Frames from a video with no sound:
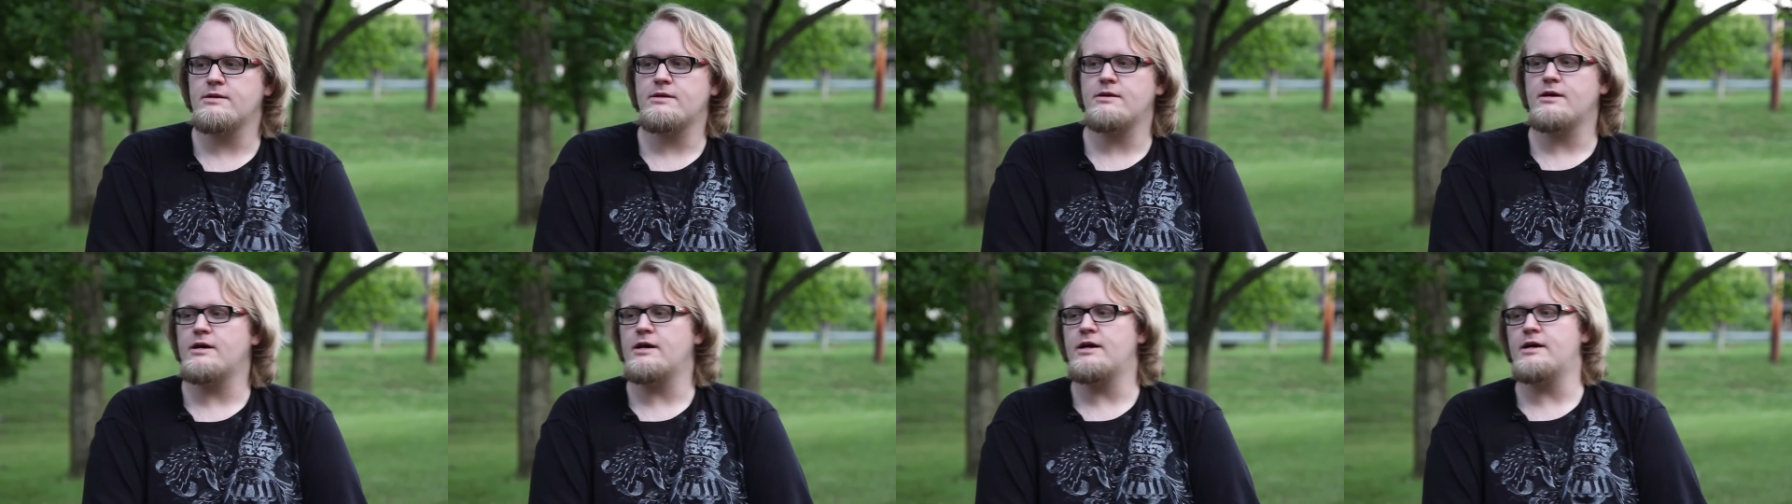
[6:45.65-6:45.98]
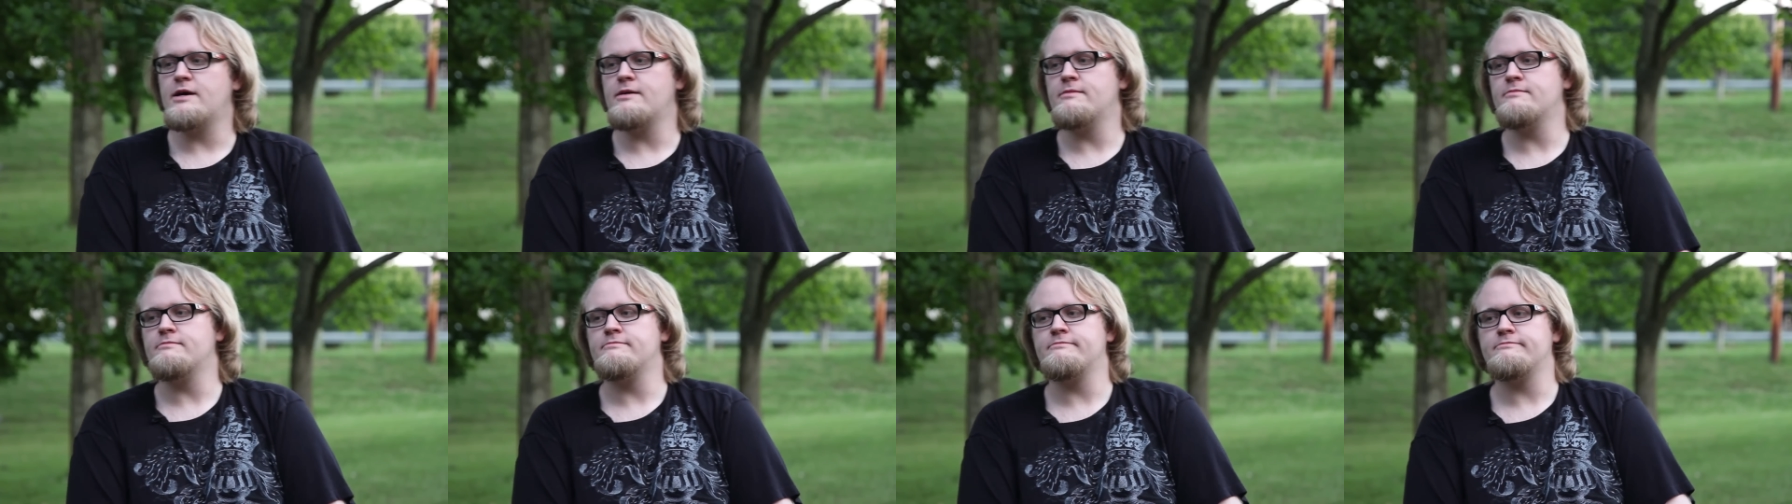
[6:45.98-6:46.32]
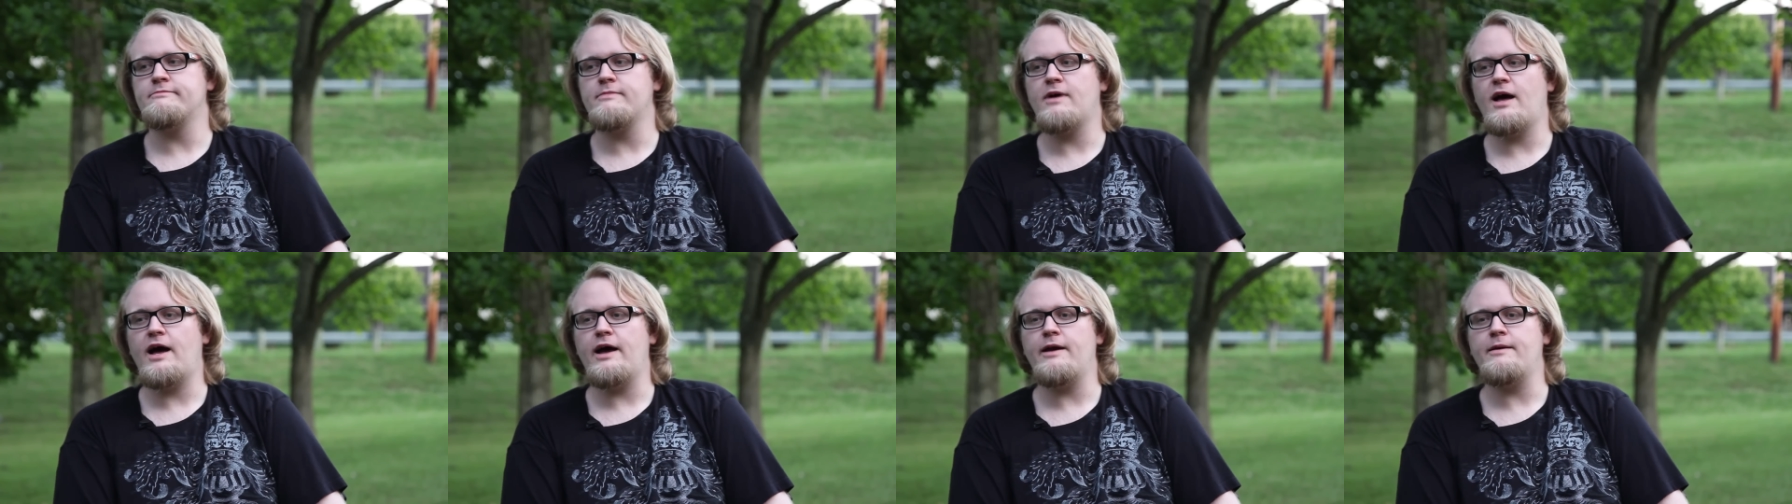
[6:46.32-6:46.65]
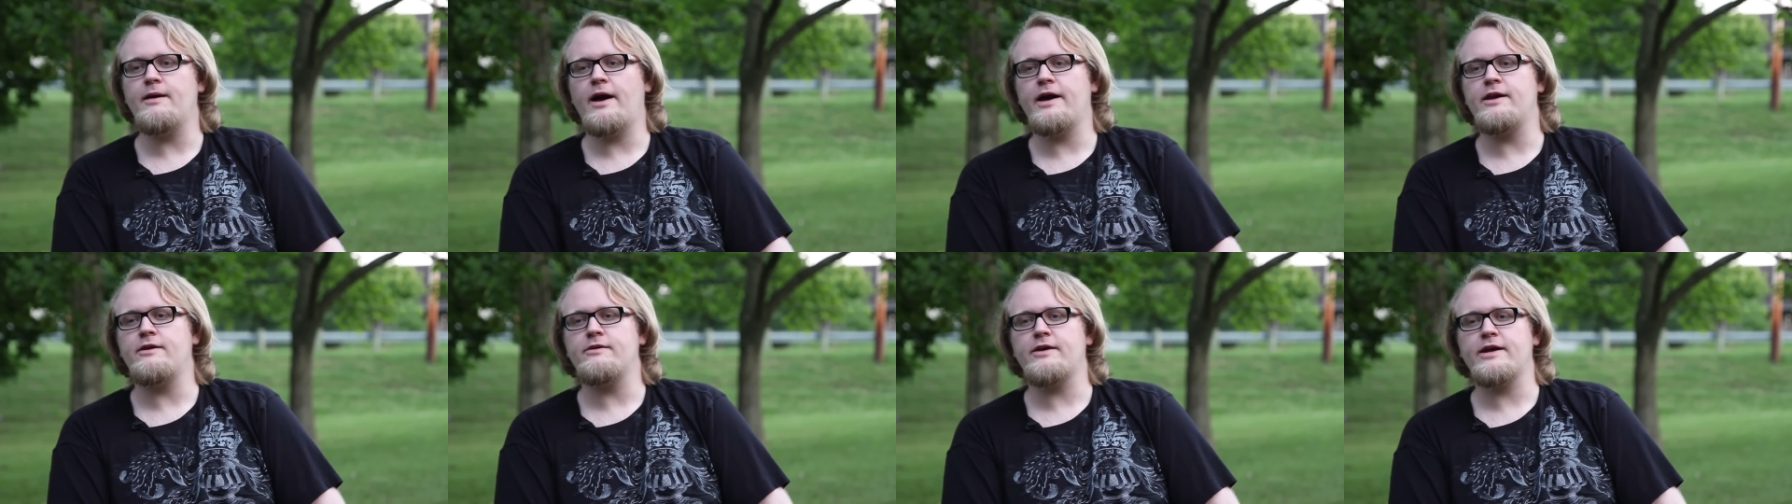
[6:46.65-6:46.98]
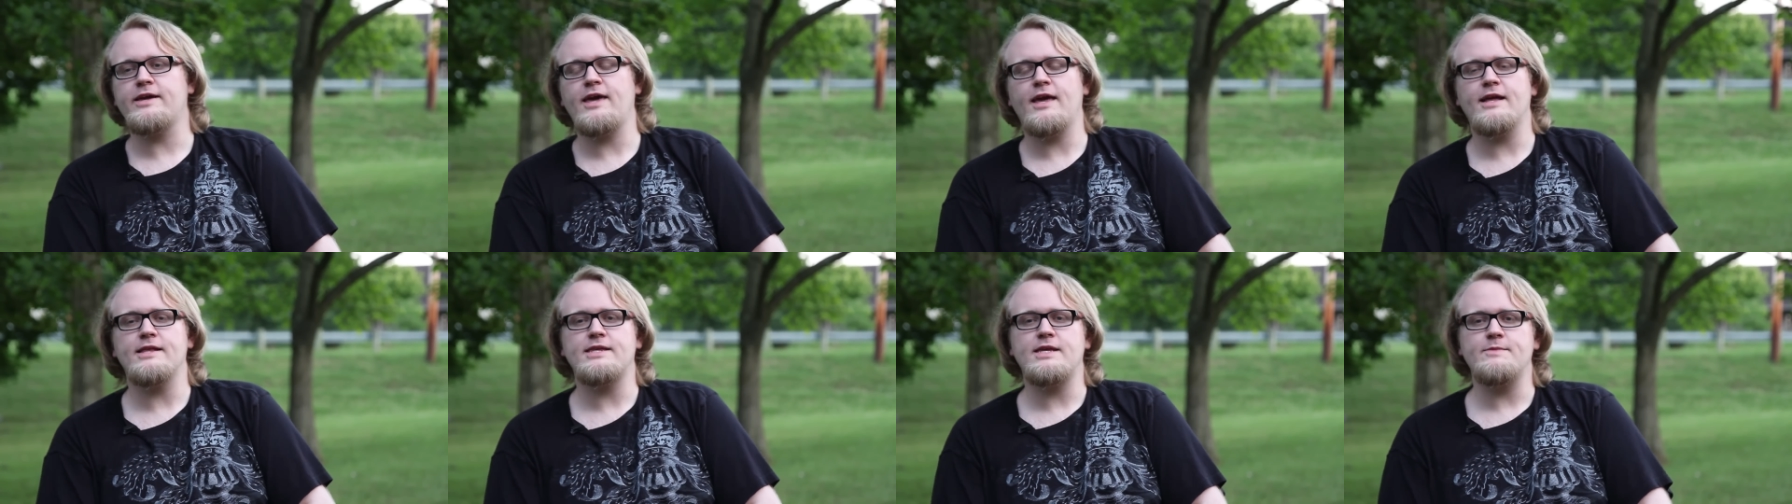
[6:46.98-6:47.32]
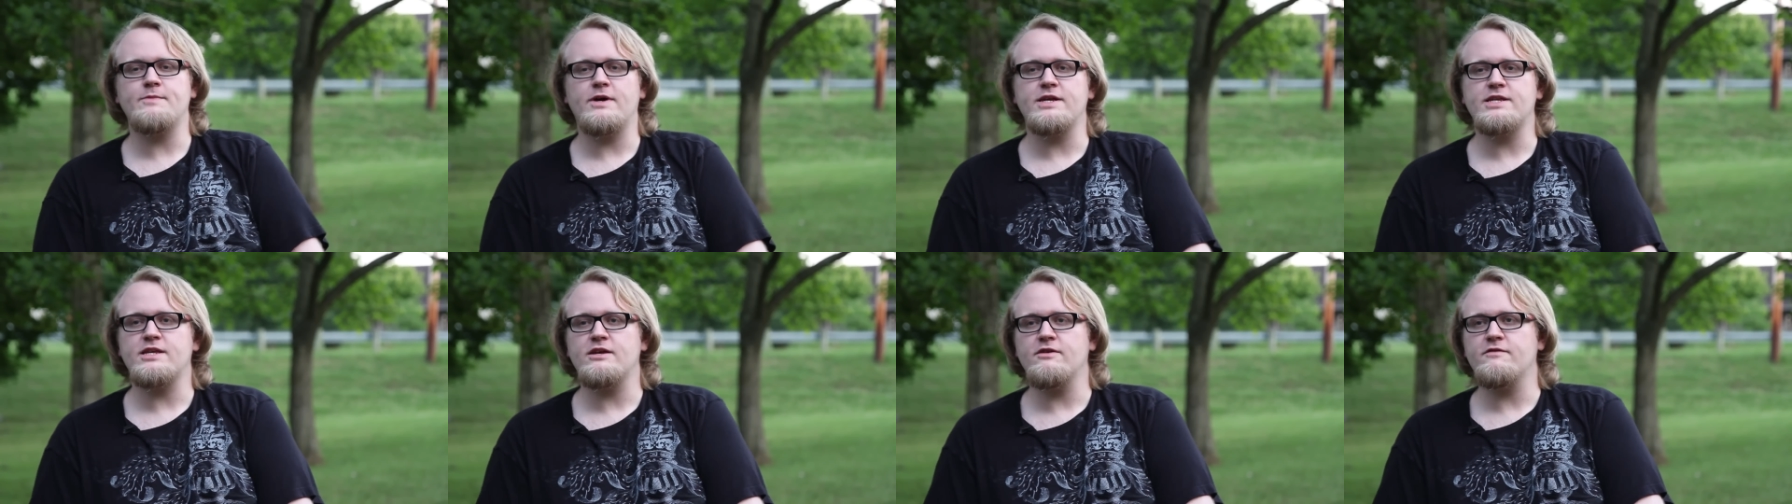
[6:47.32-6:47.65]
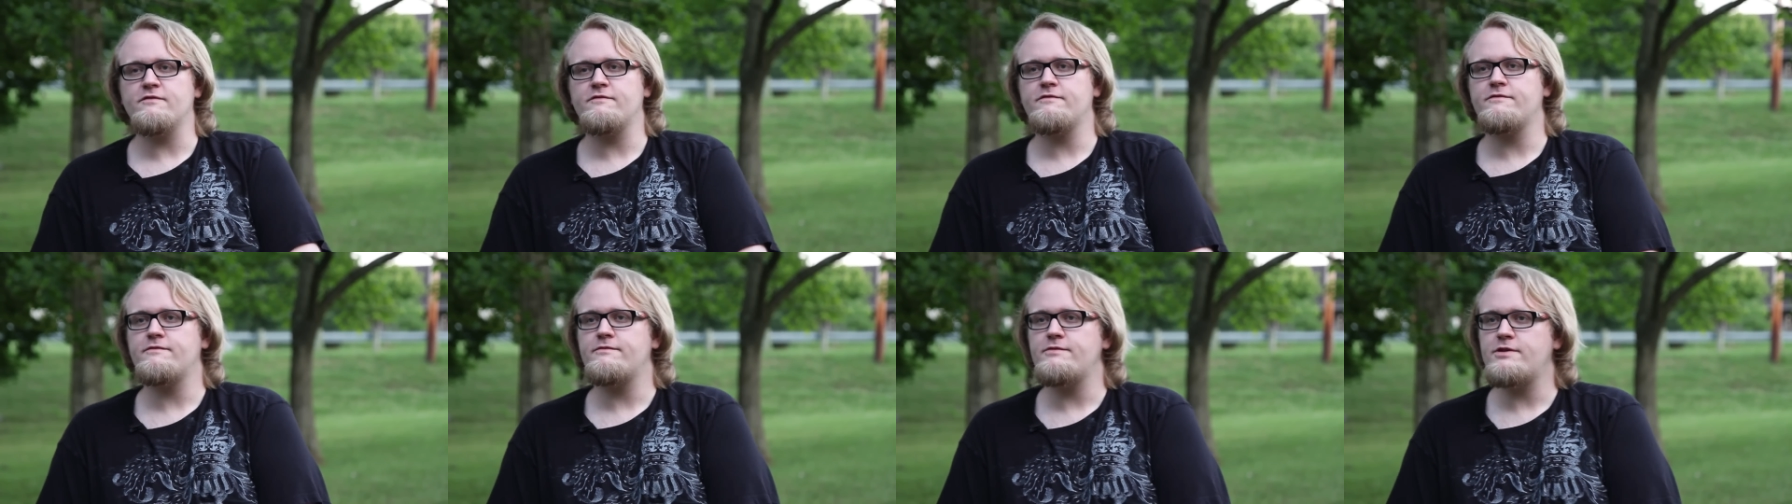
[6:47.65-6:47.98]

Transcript: I can't see myself